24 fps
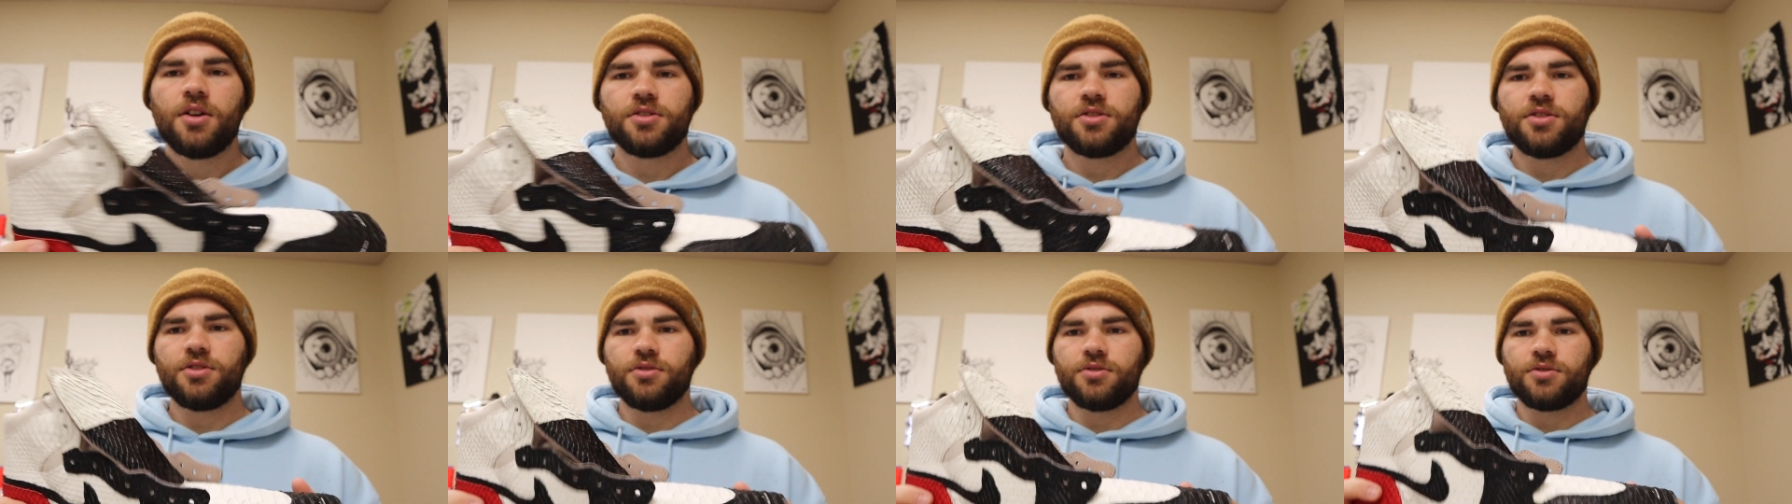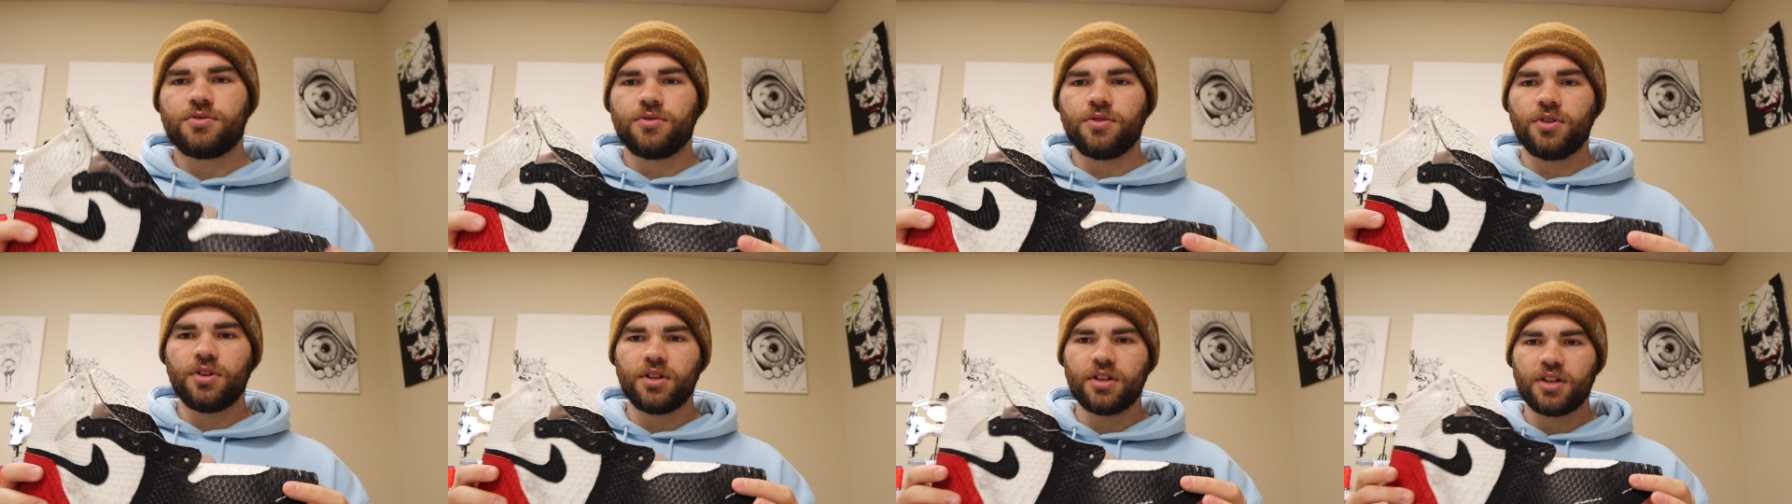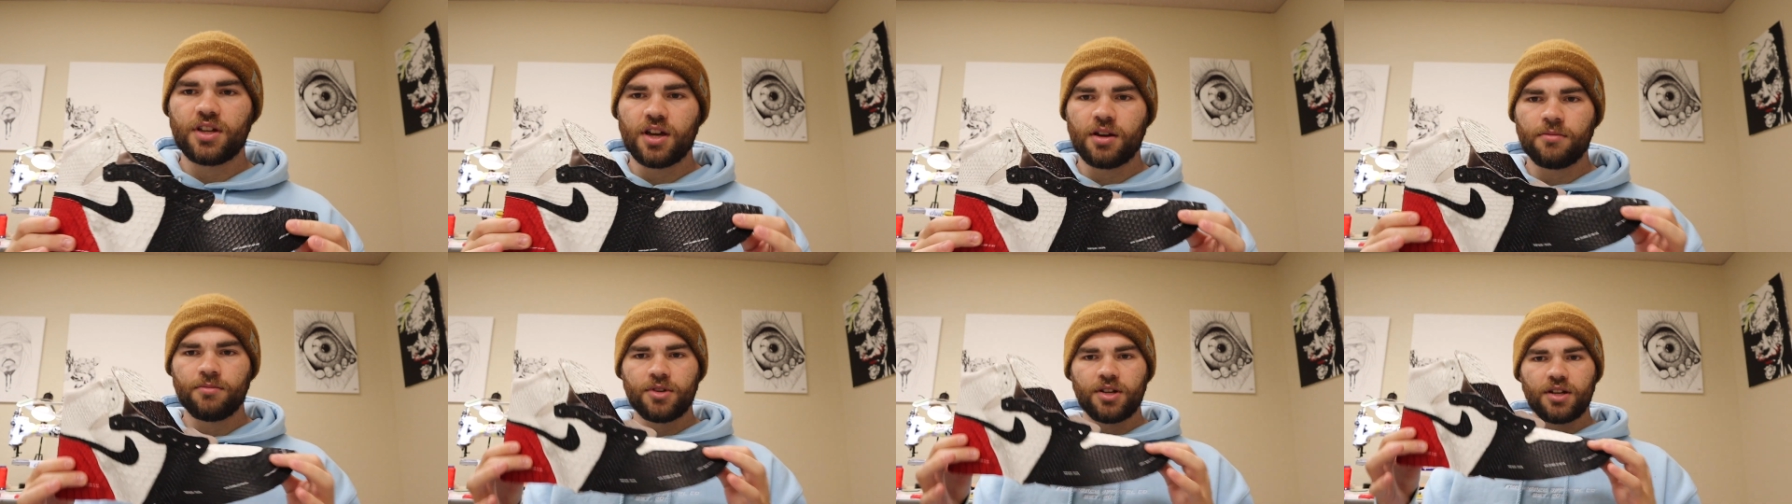So it's really
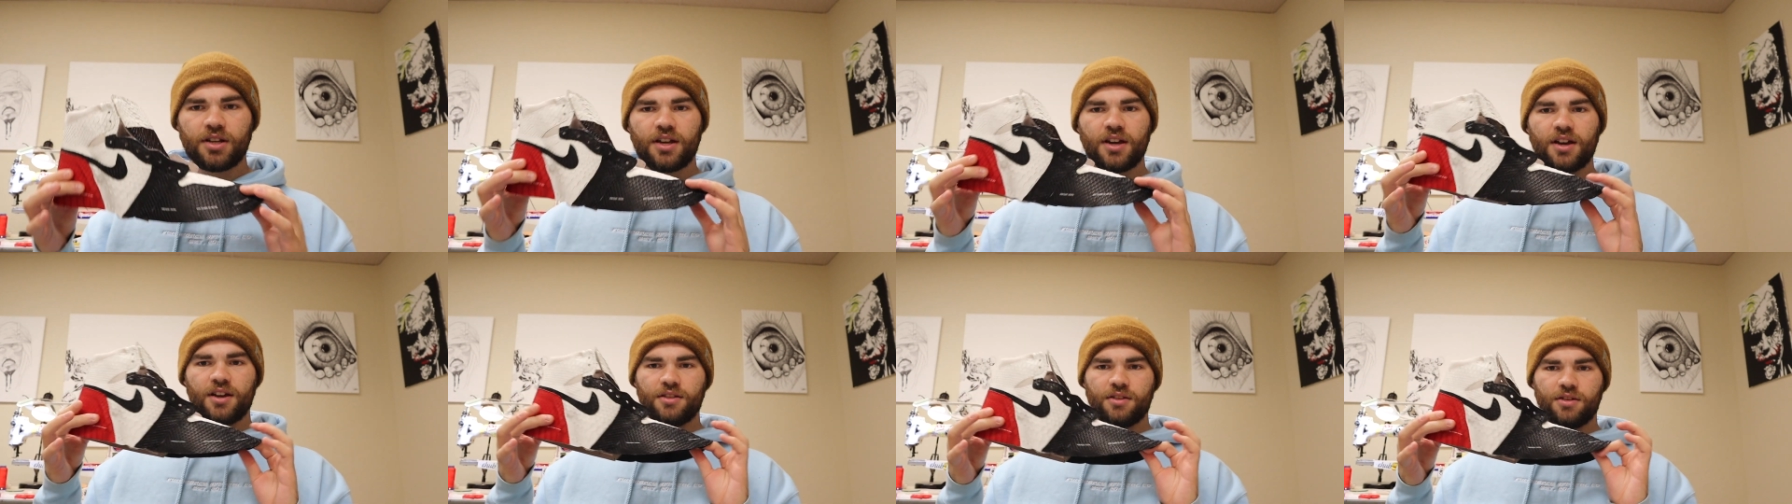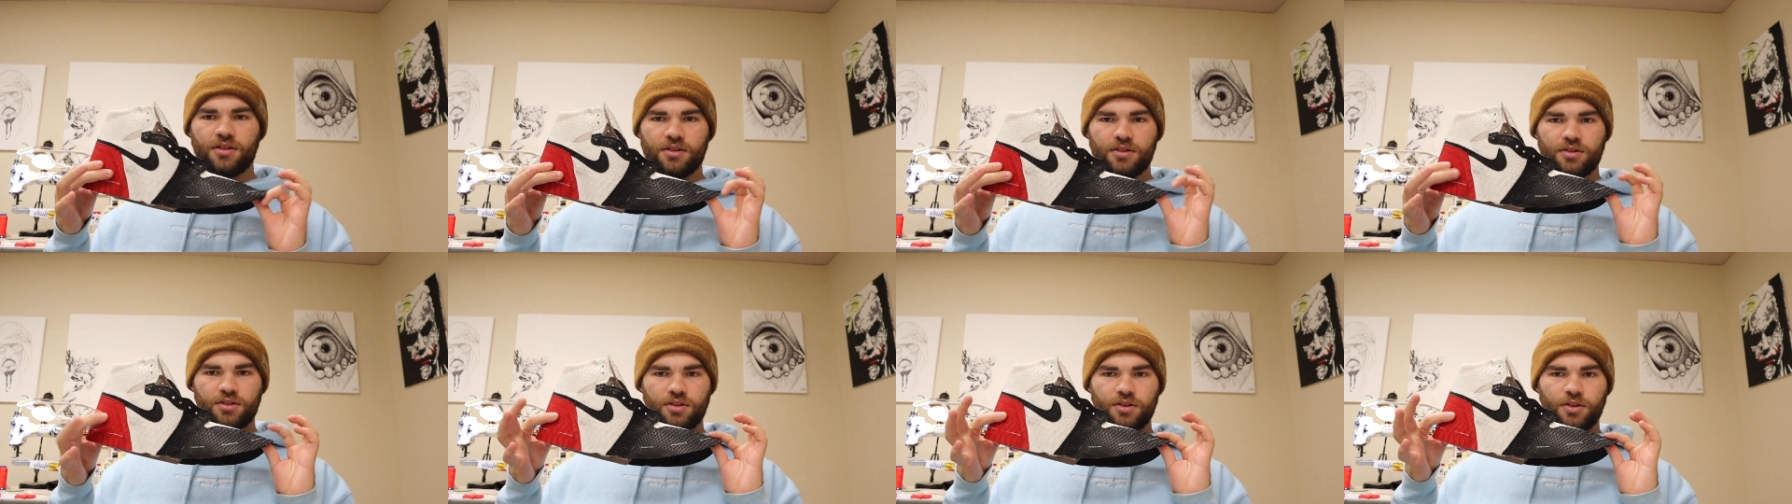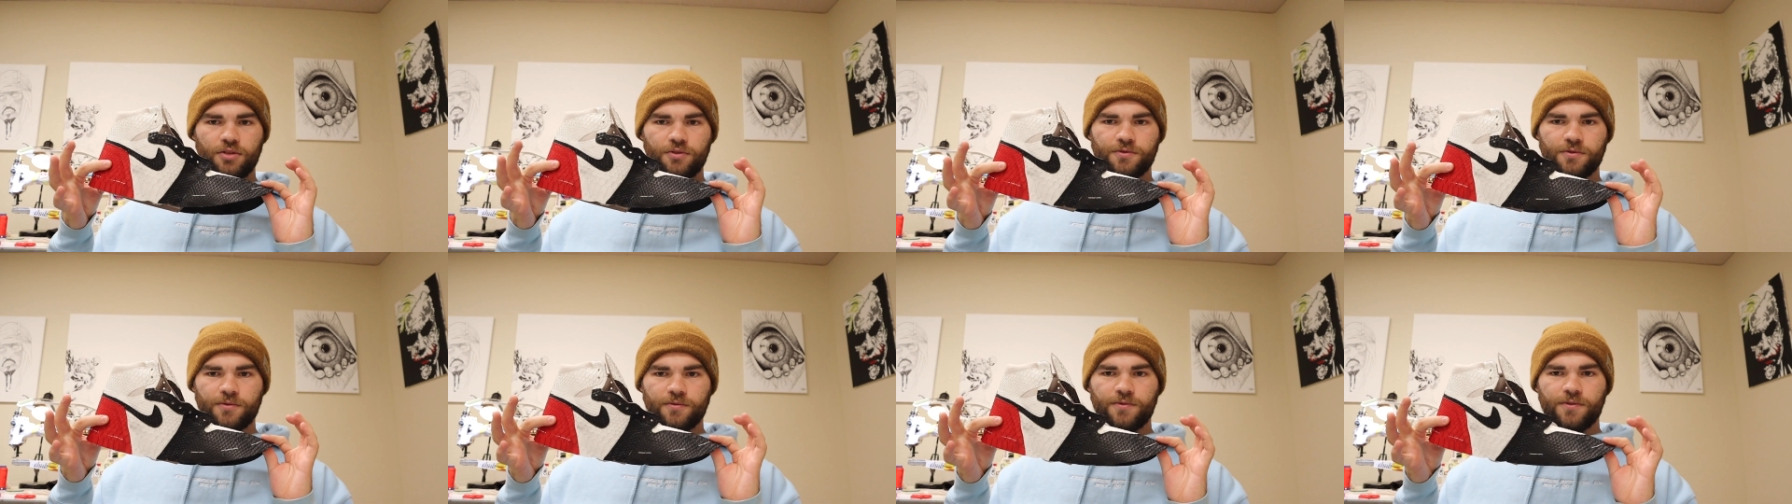coming together, you
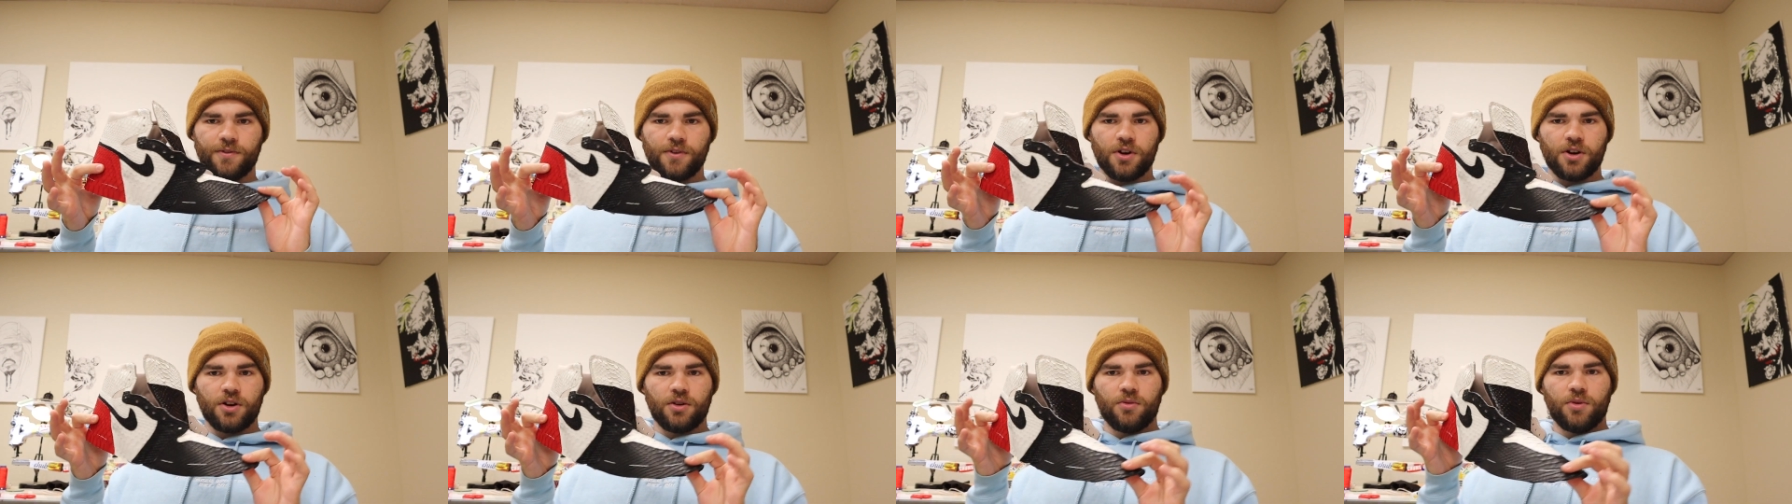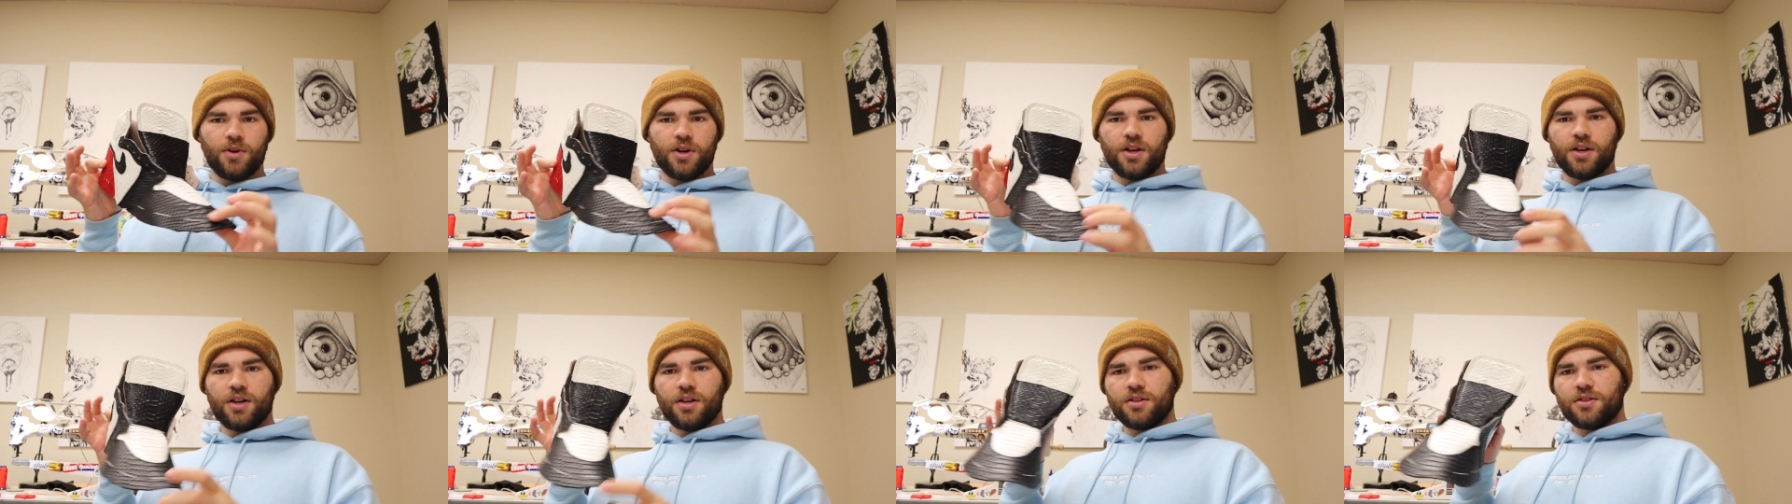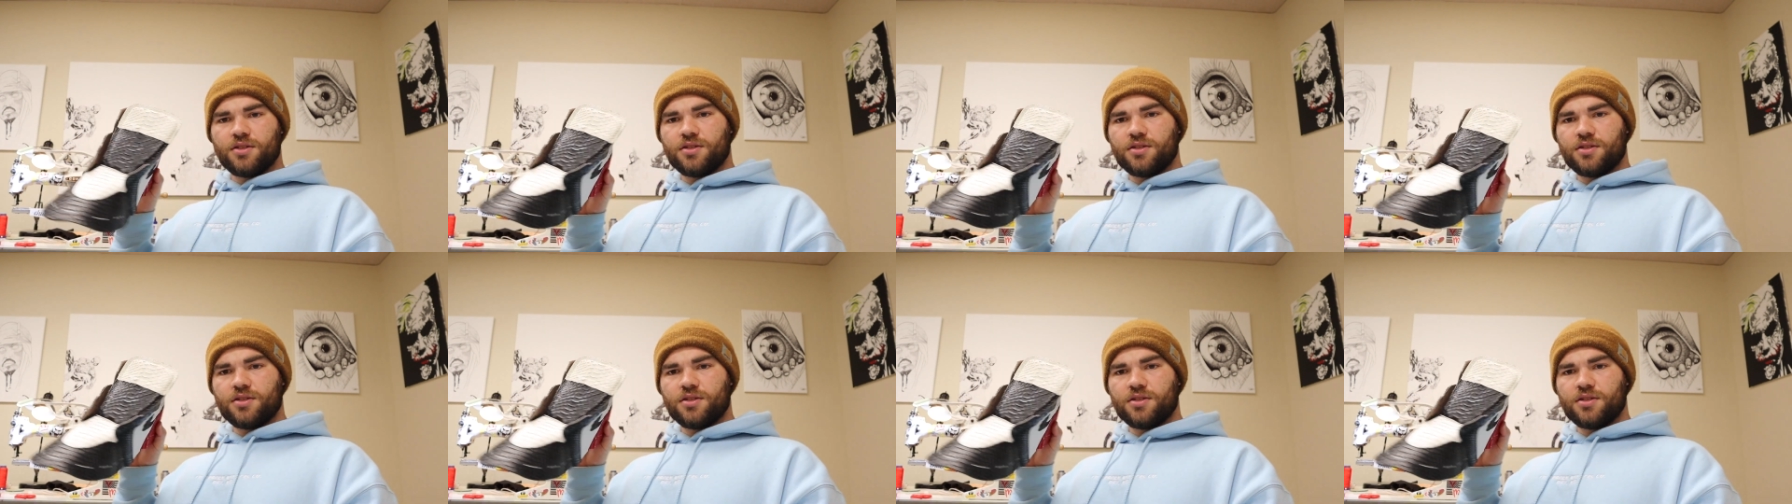know, from far away.